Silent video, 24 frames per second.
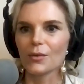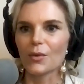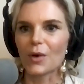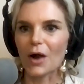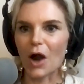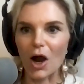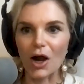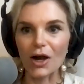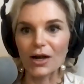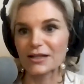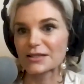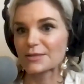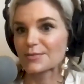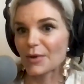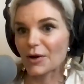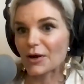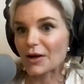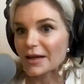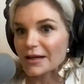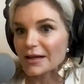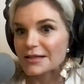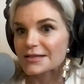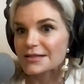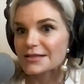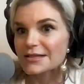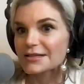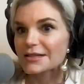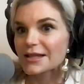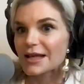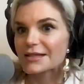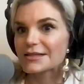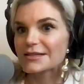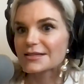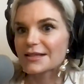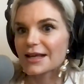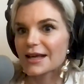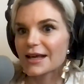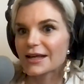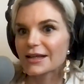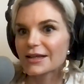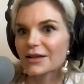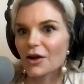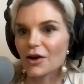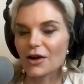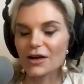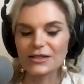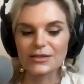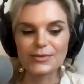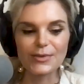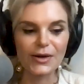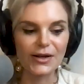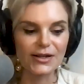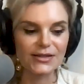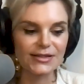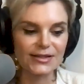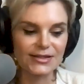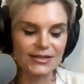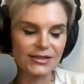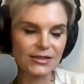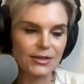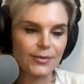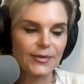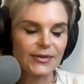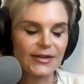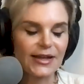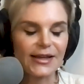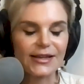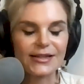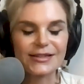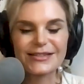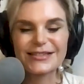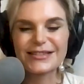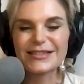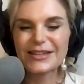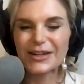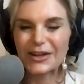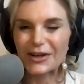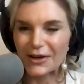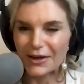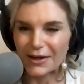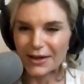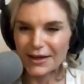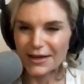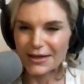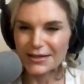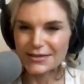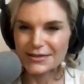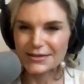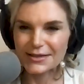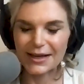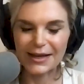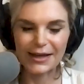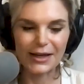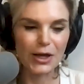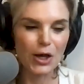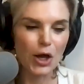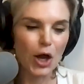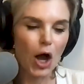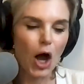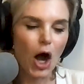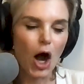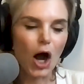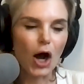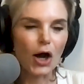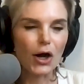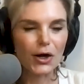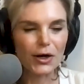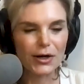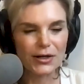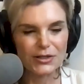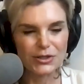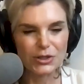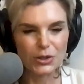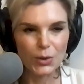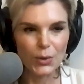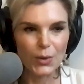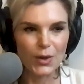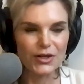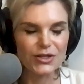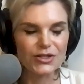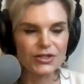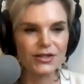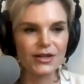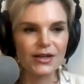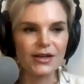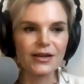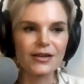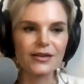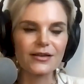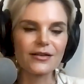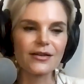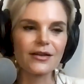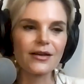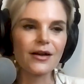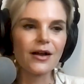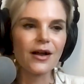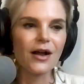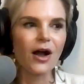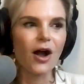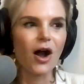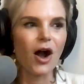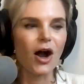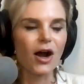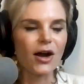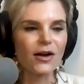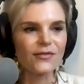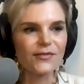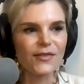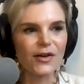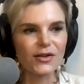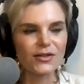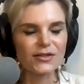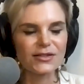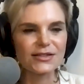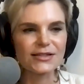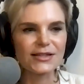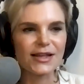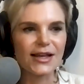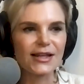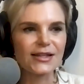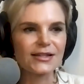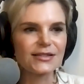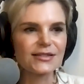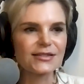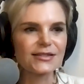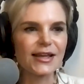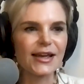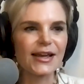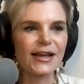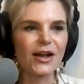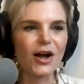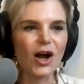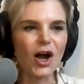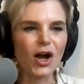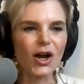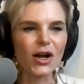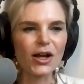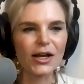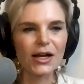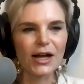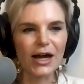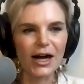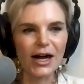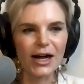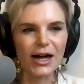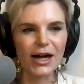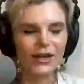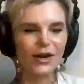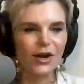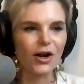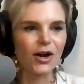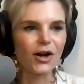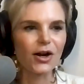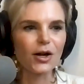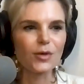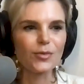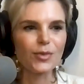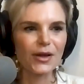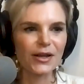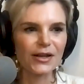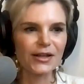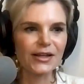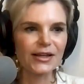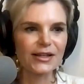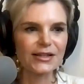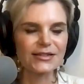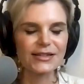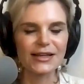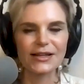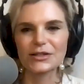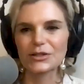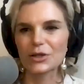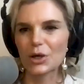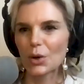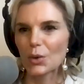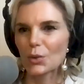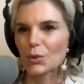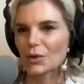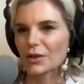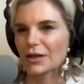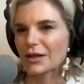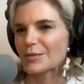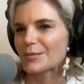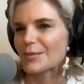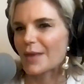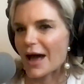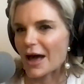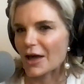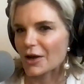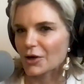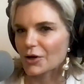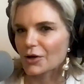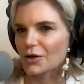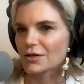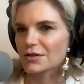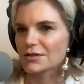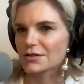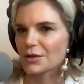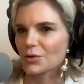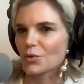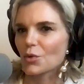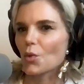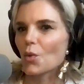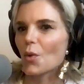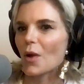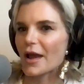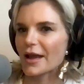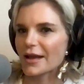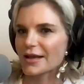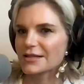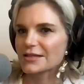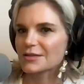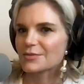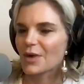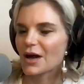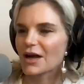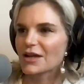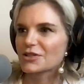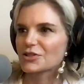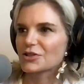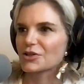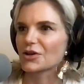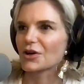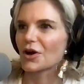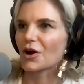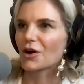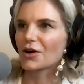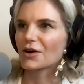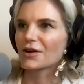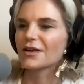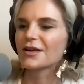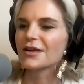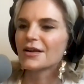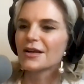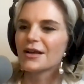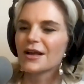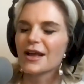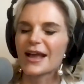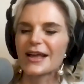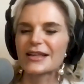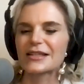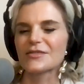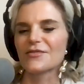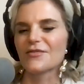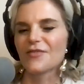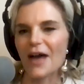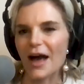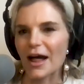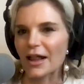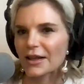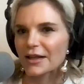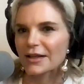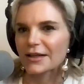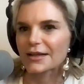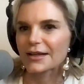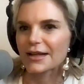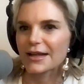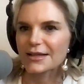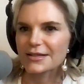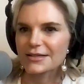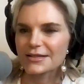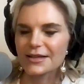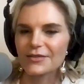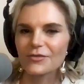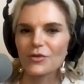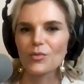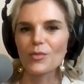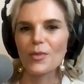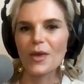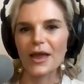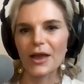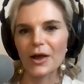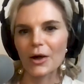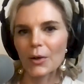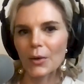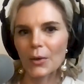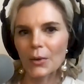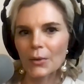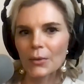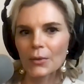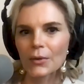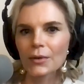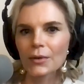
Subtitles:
Our experience is less than. Our experience isn't to be taken serious. Like our intuition, our felt sense, like our gut, our opinions, like don't really matter, or don't weigh as much, or aren't as valid as of a male.